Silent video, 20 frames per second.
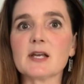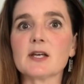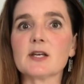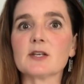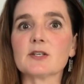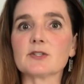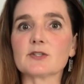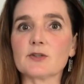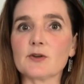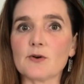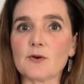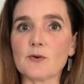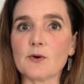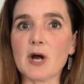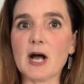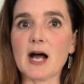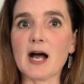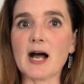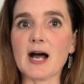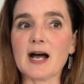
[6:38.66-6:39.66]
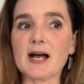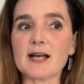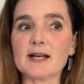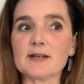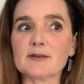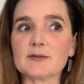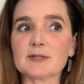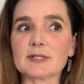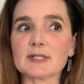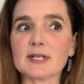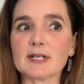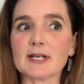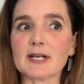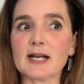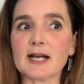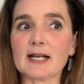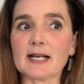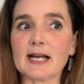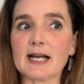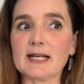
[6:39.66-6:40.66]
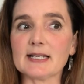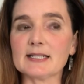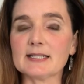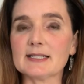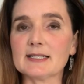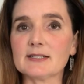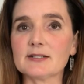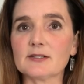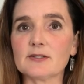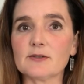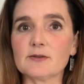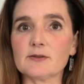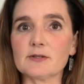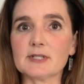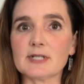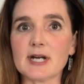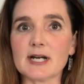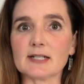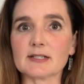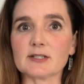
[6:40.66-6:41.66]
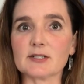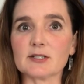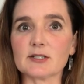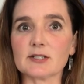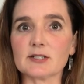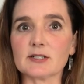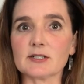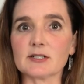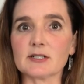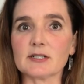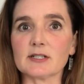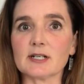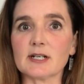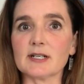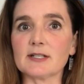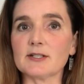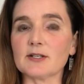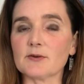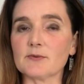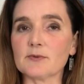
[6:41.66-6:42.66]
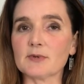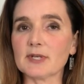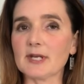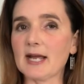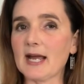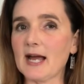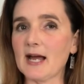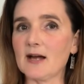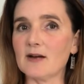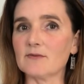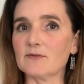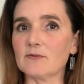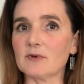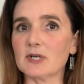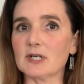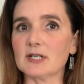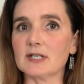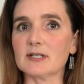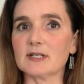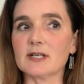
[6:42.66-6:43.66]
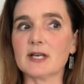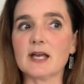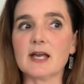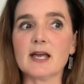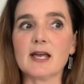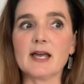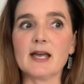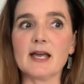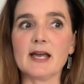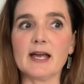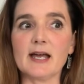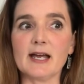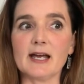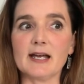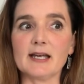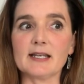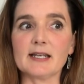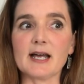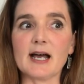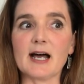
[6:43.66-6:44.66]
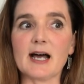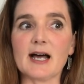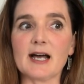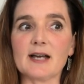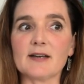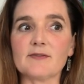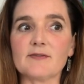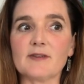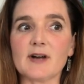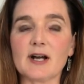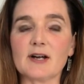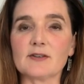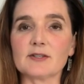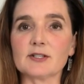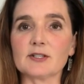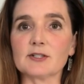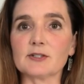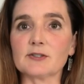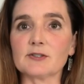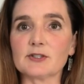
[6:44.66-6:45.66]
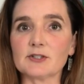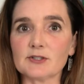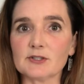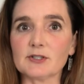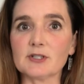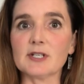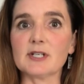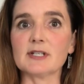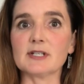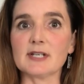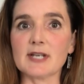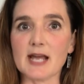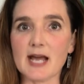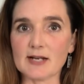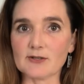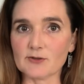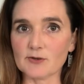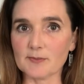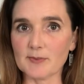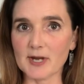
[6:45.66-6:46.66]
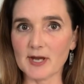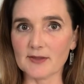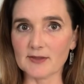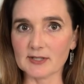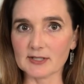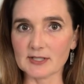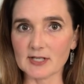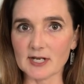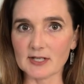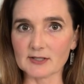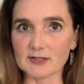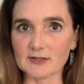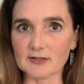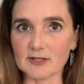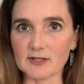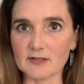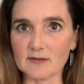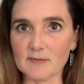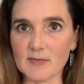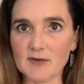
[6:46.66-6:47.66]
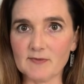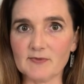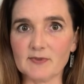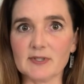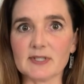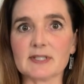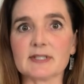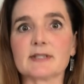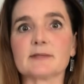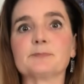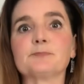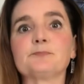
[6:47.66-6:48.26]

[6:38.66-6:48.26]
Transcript: So I was like, I kind of need to go to a doctor. I don't really have one. And I found a good naturopathic doctor here in Memphis,